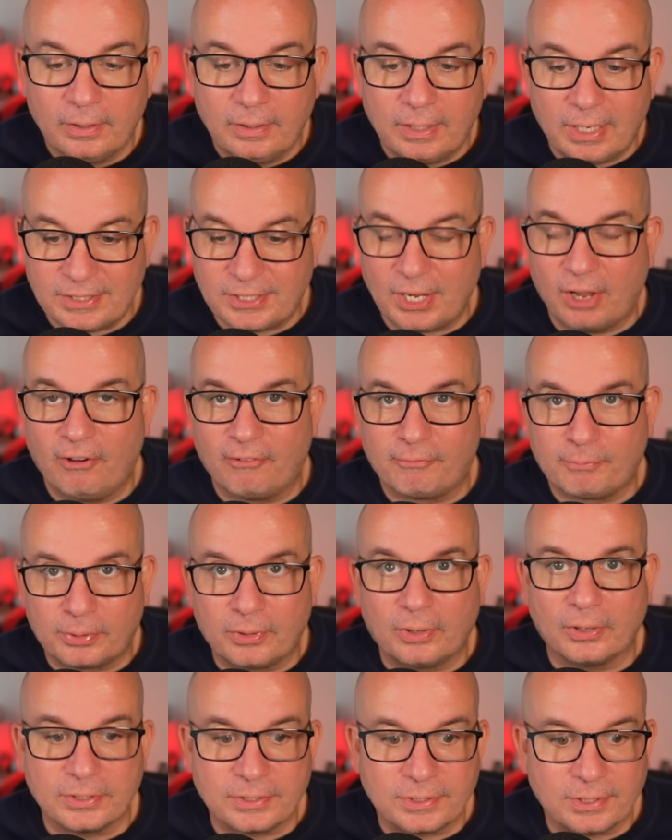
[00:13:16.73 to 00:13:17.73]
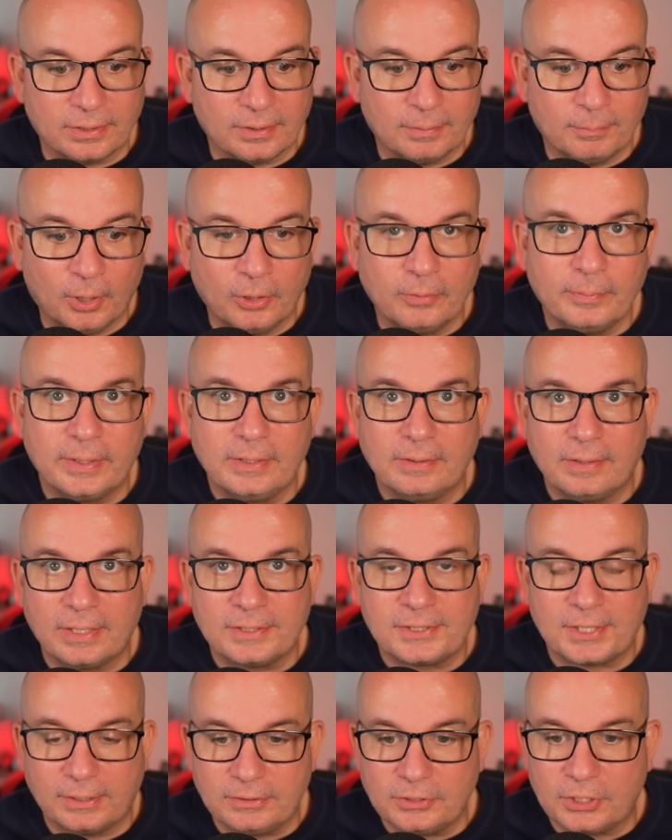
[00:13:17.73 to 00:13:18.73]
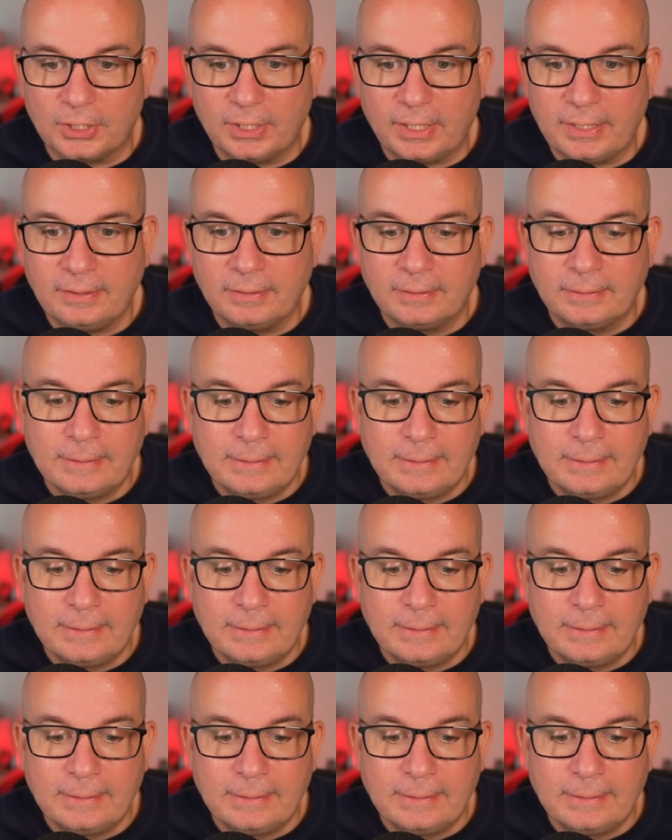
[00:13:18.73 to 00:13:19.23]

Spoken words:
it's half price at the moment, essentially.